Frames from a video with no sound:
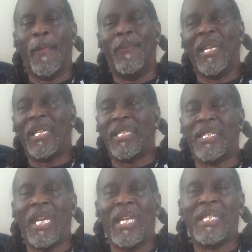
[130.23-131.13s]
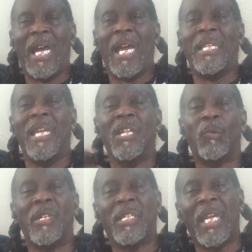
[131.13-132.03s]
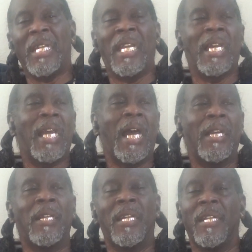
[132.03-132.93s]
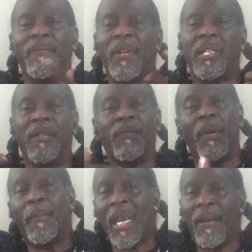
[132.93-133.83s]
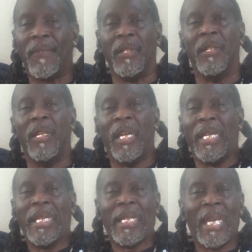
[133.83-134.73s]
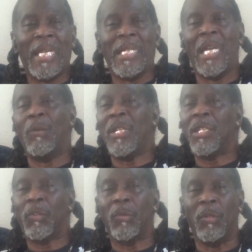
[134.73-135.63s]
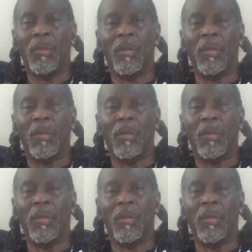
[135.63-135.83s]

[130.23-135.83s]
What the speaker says: But at the same time, that's when Satan had got evicted from heaven, and he came down with his crew.